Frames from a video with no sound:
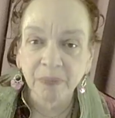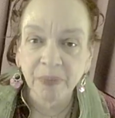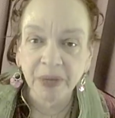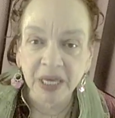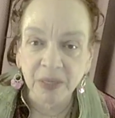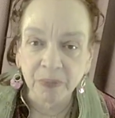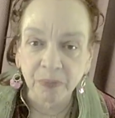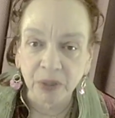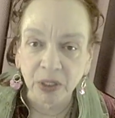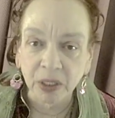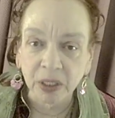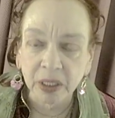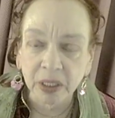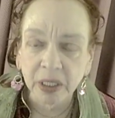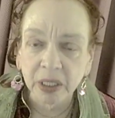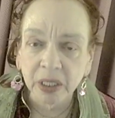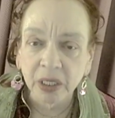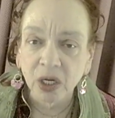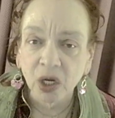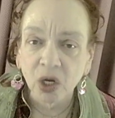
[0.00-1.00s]
people
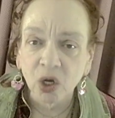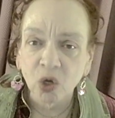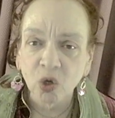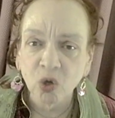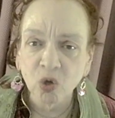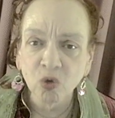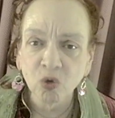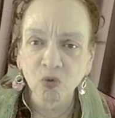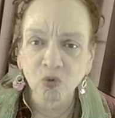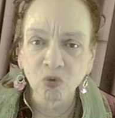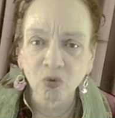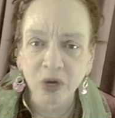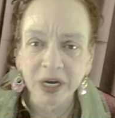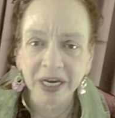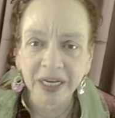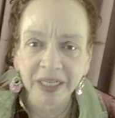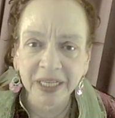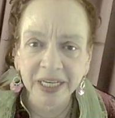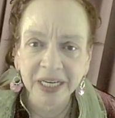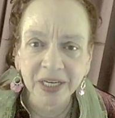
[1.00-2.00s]
who
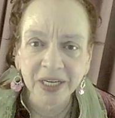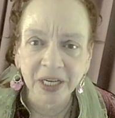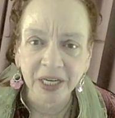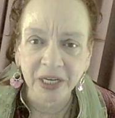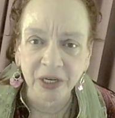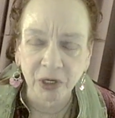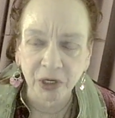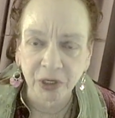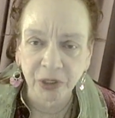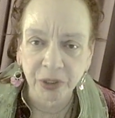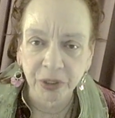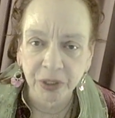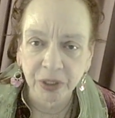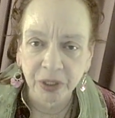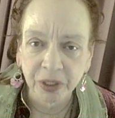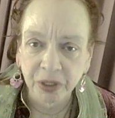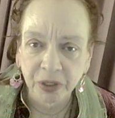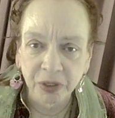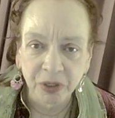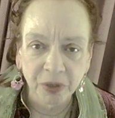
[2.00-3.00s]
really need it,
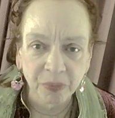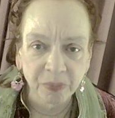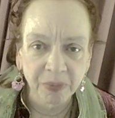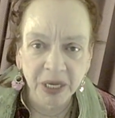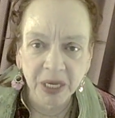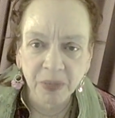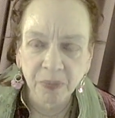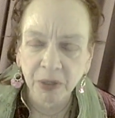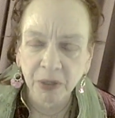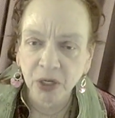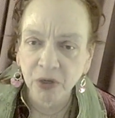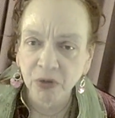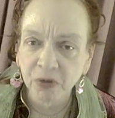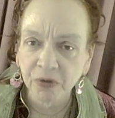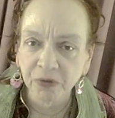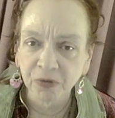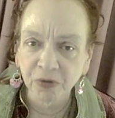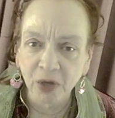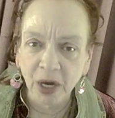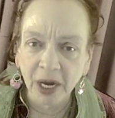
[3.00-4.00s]
the people who
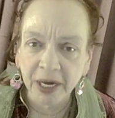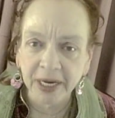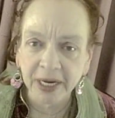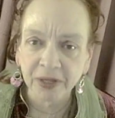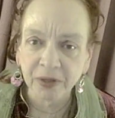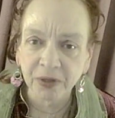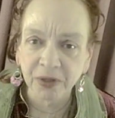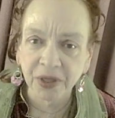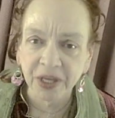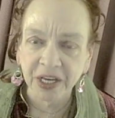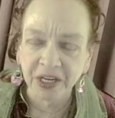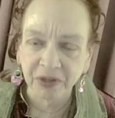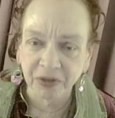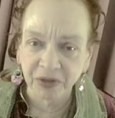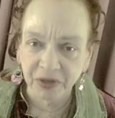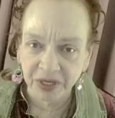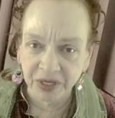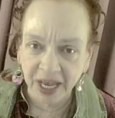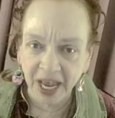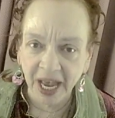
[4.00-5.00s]
have tried other
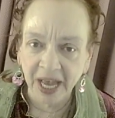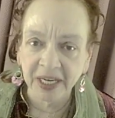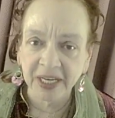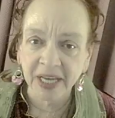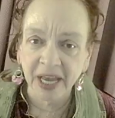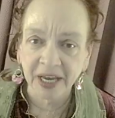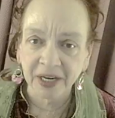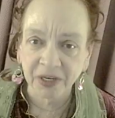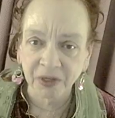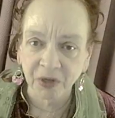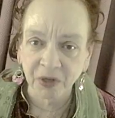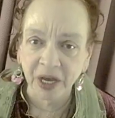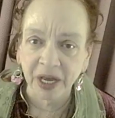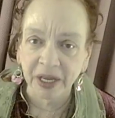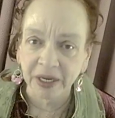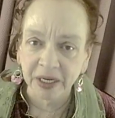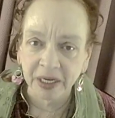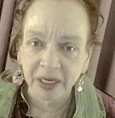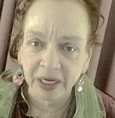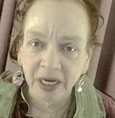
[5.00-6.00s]
things and can't get it
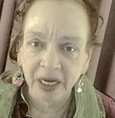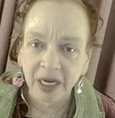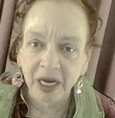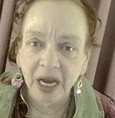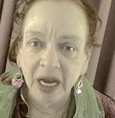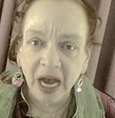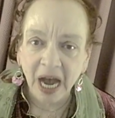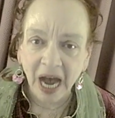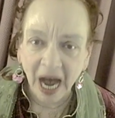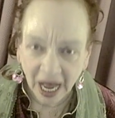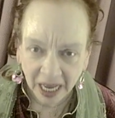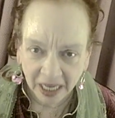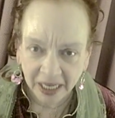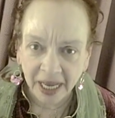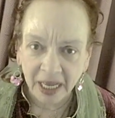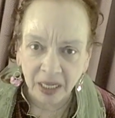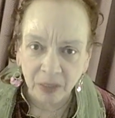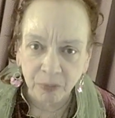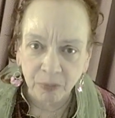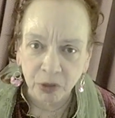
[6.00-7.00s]
done. I'll
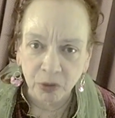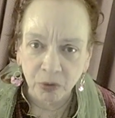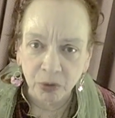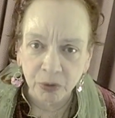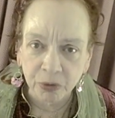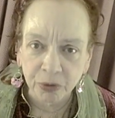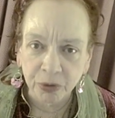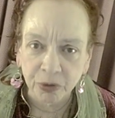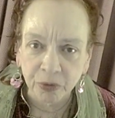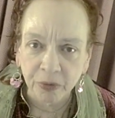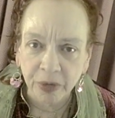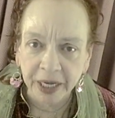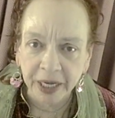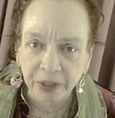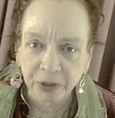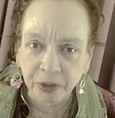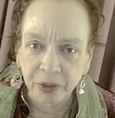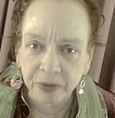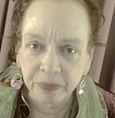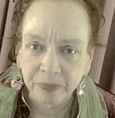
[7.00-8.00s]
help you lose the
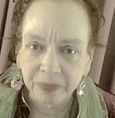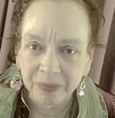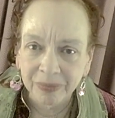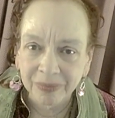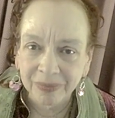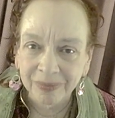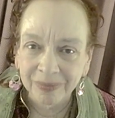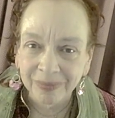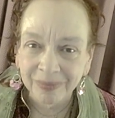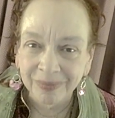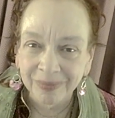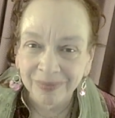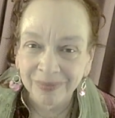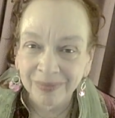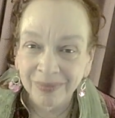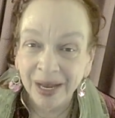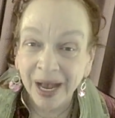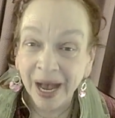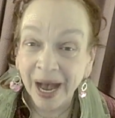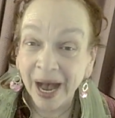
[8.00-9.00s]
weight.
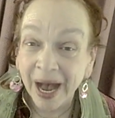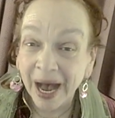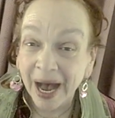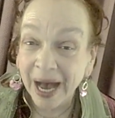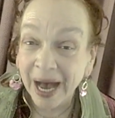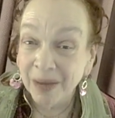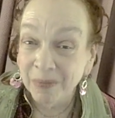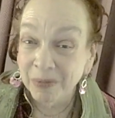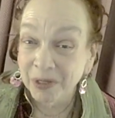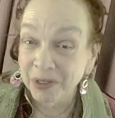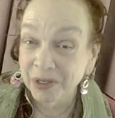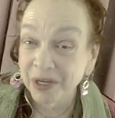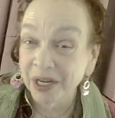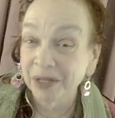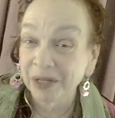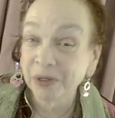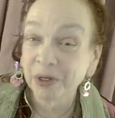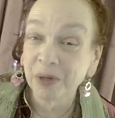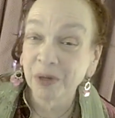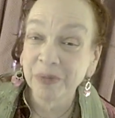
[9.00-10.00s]
I'm
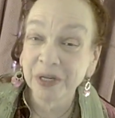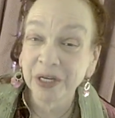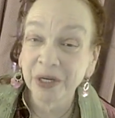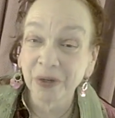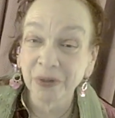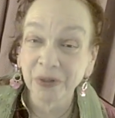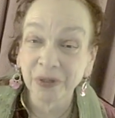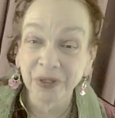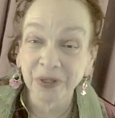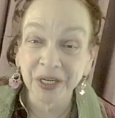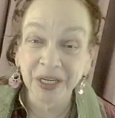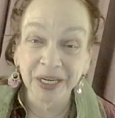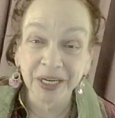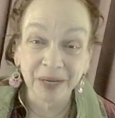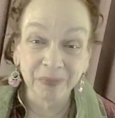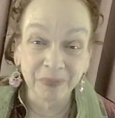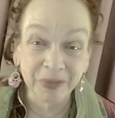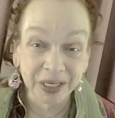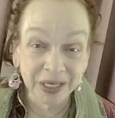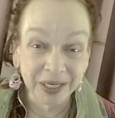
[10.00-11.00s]
Estelle Toby Goldstein,
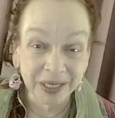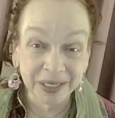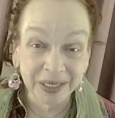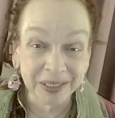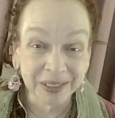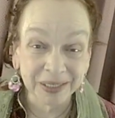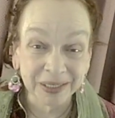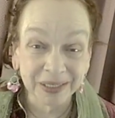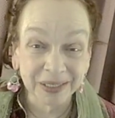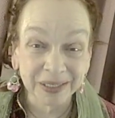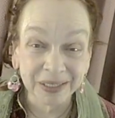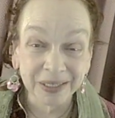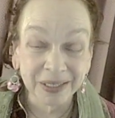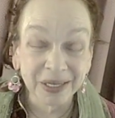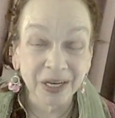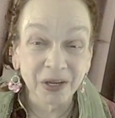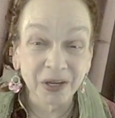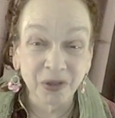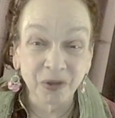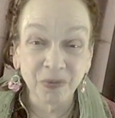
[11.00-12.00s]
MD,
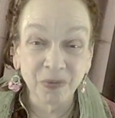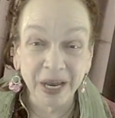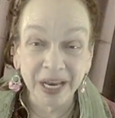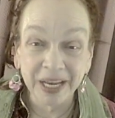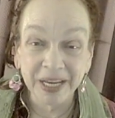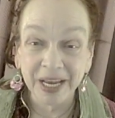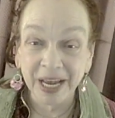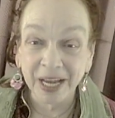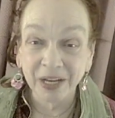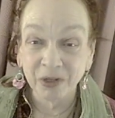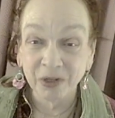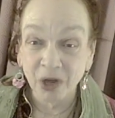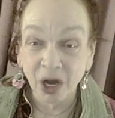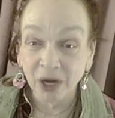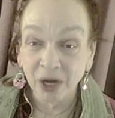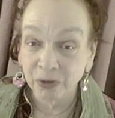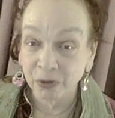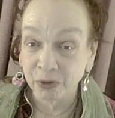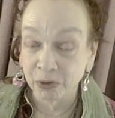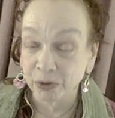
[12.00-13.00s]
the renegade
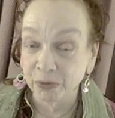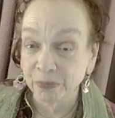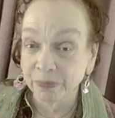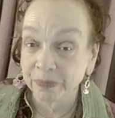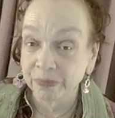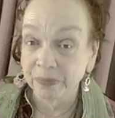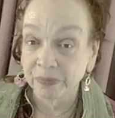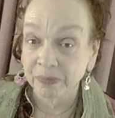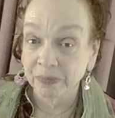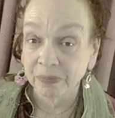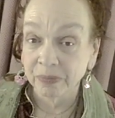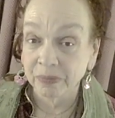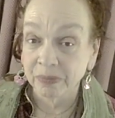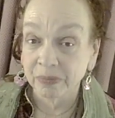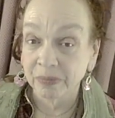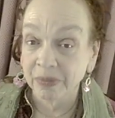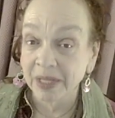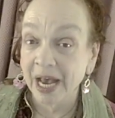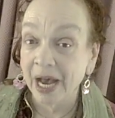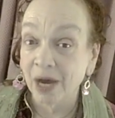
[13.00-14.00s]
doctor,
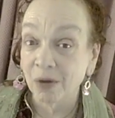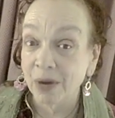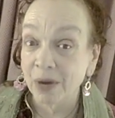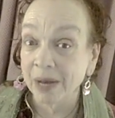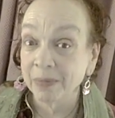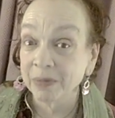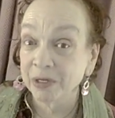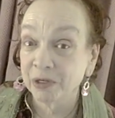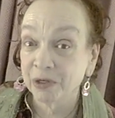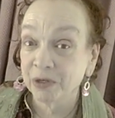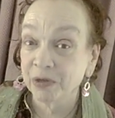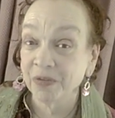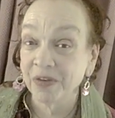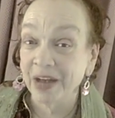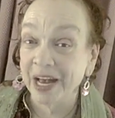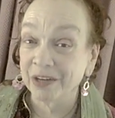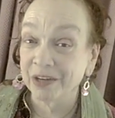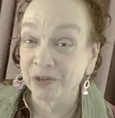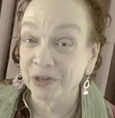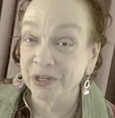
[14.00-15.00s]
now amateur
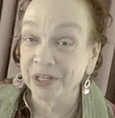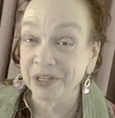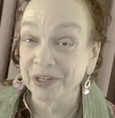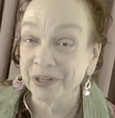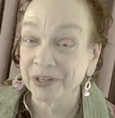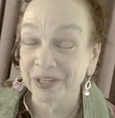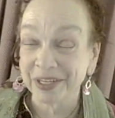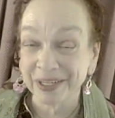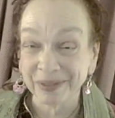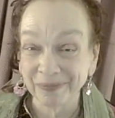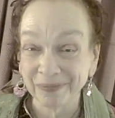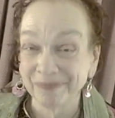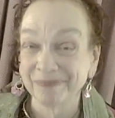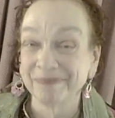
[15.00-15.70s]
fashionista.